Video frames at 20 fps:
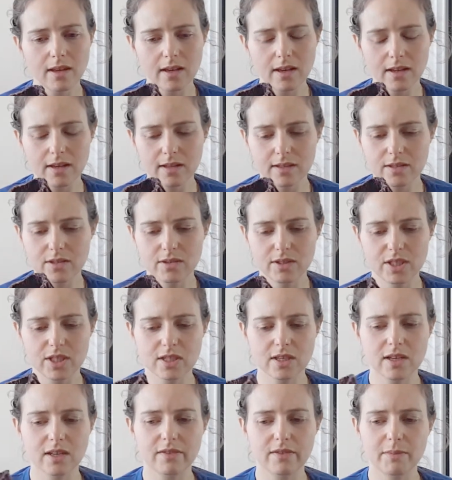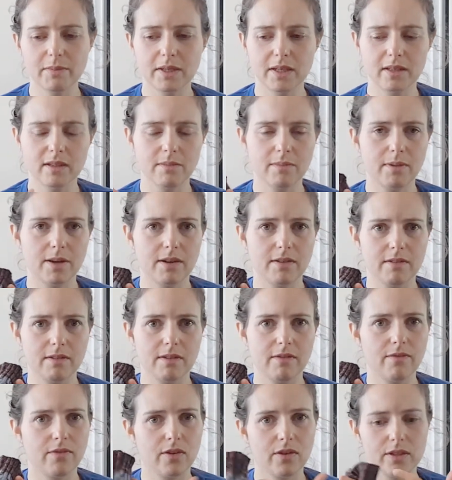And so I just kind of repeated the pattern in the
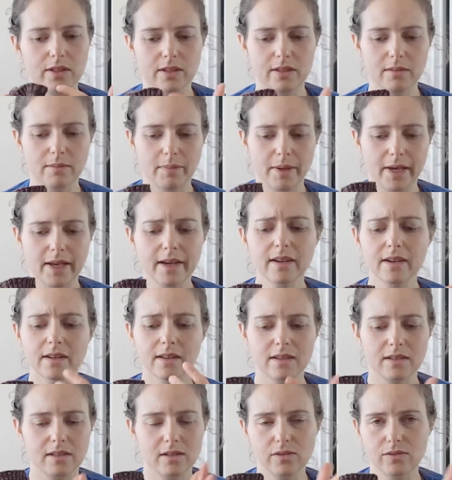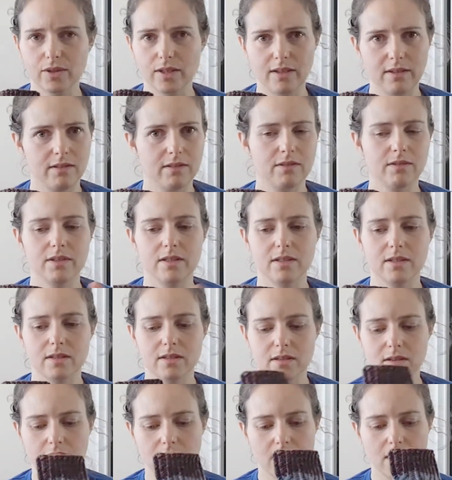front and the back, and I didn't do any increases.
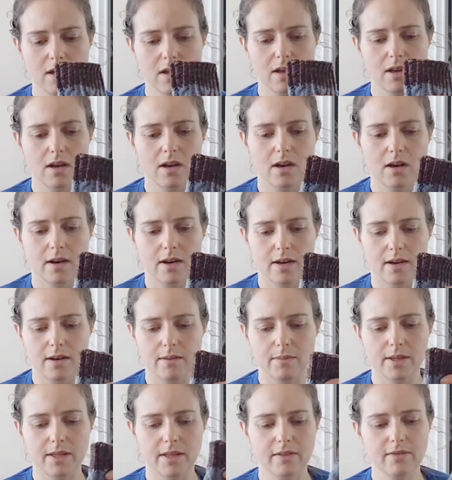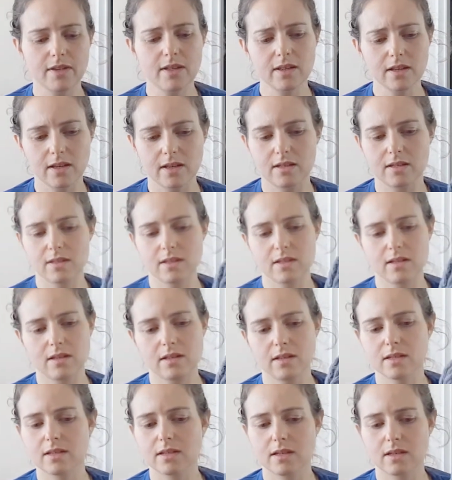But everything else I did,
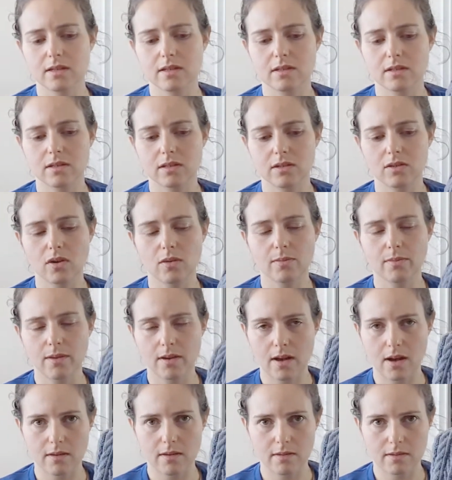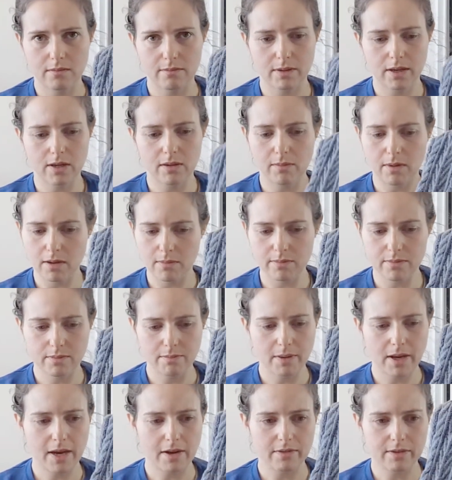it's a bottom up
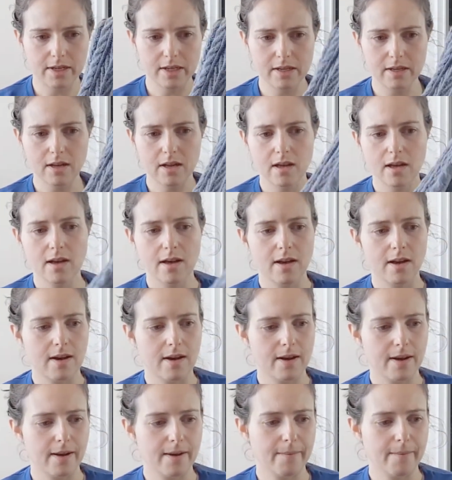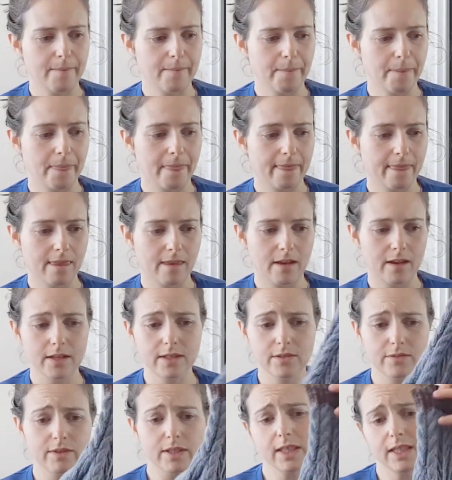pattern. It's
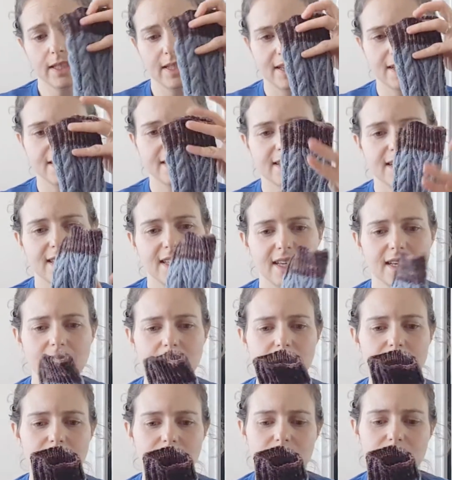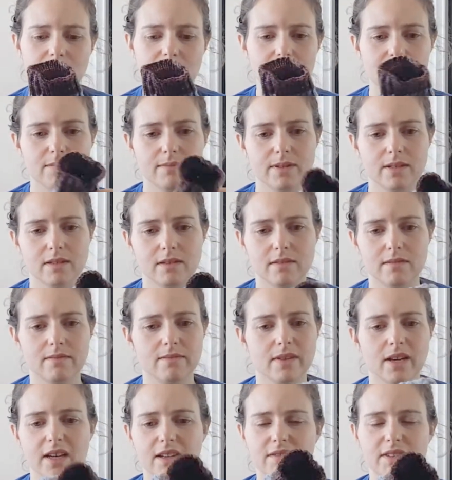really nice. I like how it looks, but
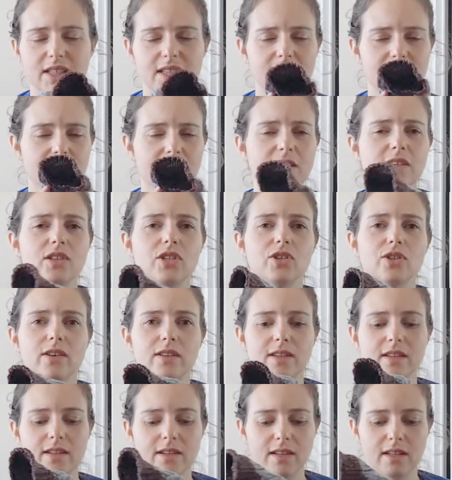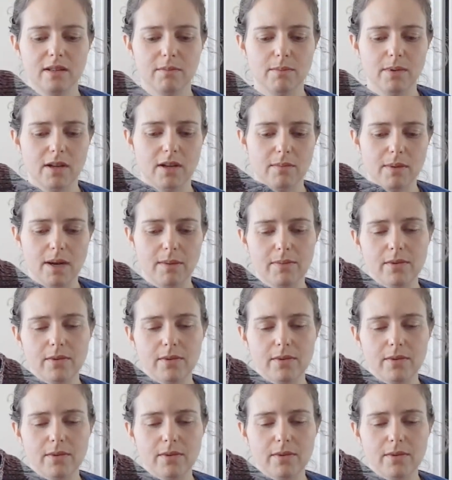I really did enjoy knitting it bottom up.